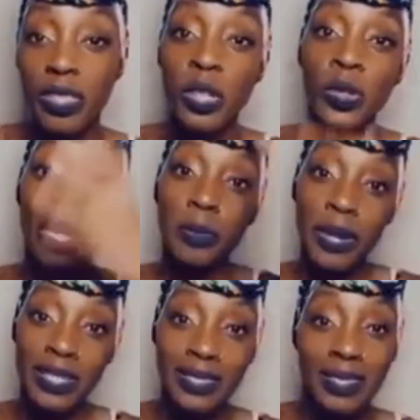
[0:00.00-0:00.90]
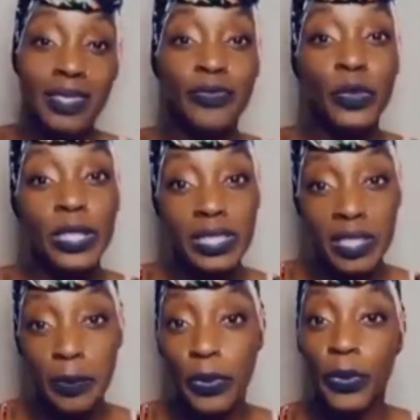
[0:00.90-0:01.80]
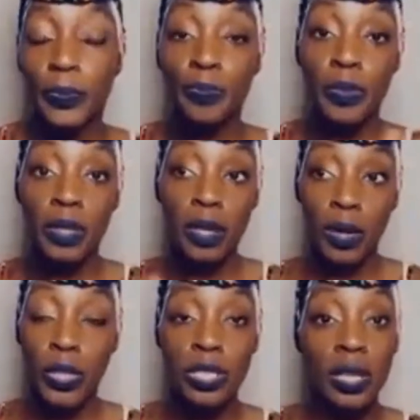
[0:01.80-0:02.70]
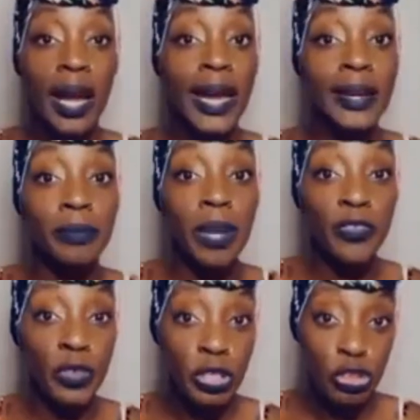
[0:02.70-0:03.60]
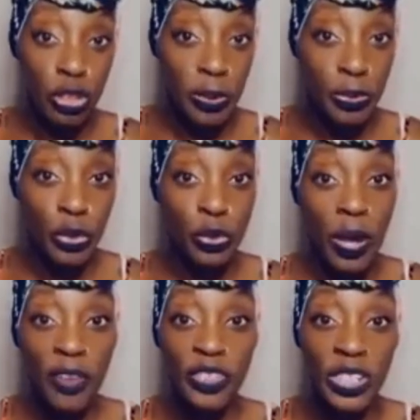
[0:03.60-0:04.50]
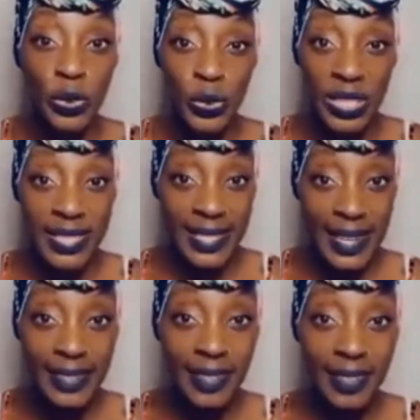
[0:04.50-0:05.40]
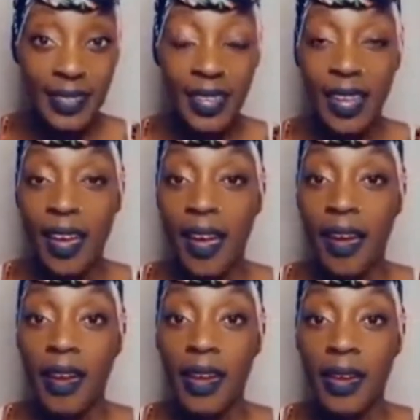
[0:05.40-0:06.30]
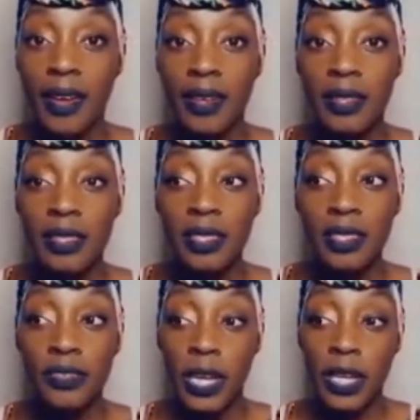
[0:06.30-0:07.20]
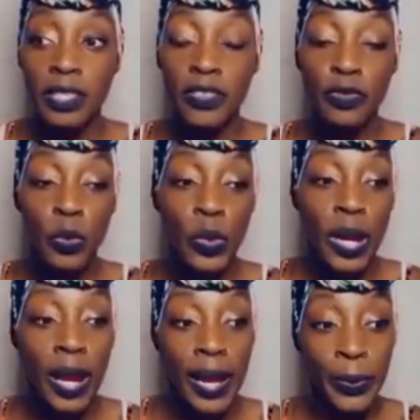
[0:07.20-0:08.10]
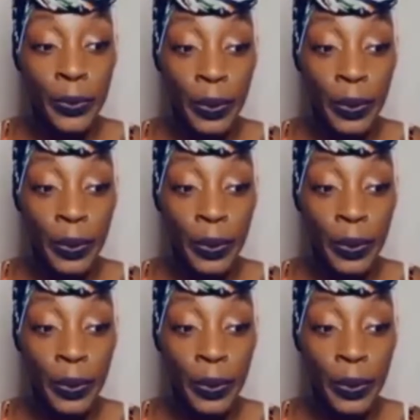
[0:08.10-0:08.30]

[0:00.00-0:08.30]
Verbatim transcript: okay, price ticket, for example, I went. I my first trip to Africa was Kenya, and Kenya, from where I